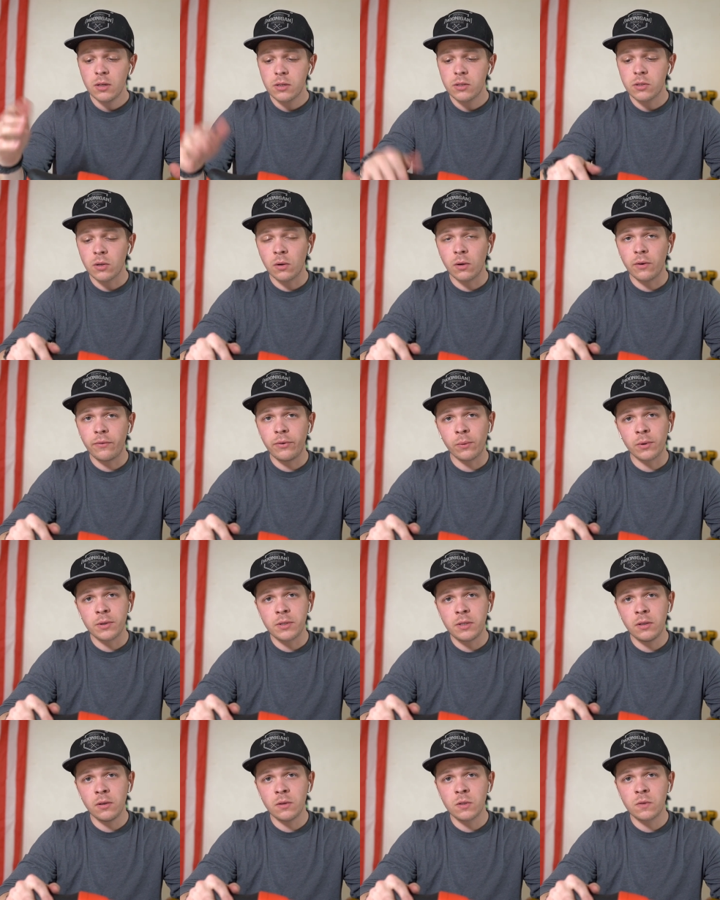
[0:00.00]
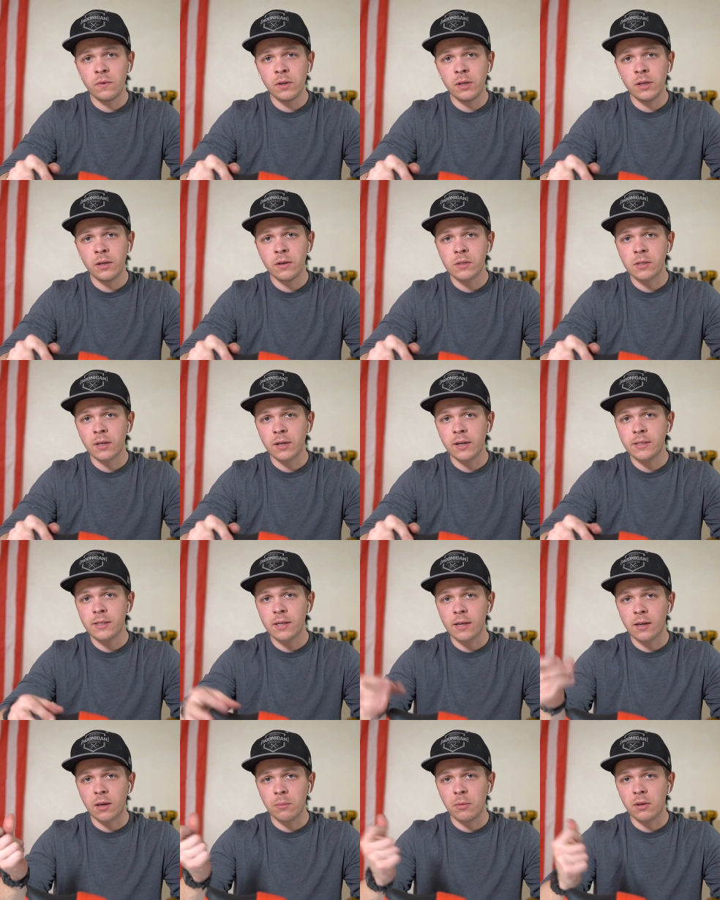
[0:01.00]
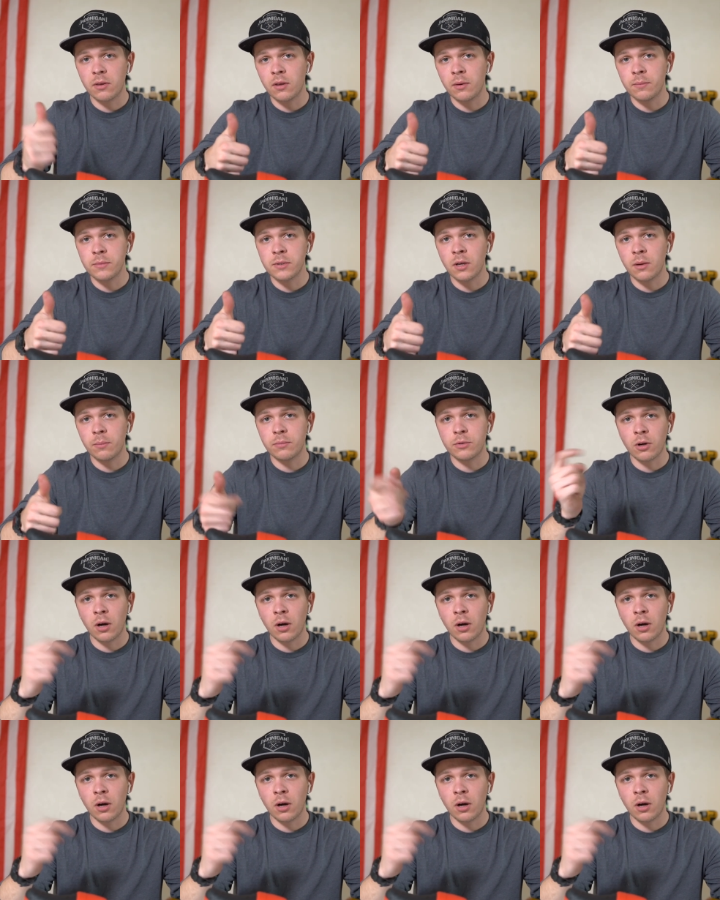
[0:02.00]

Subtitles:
So if you wanna see those videos, like I said, give me a thumbs up,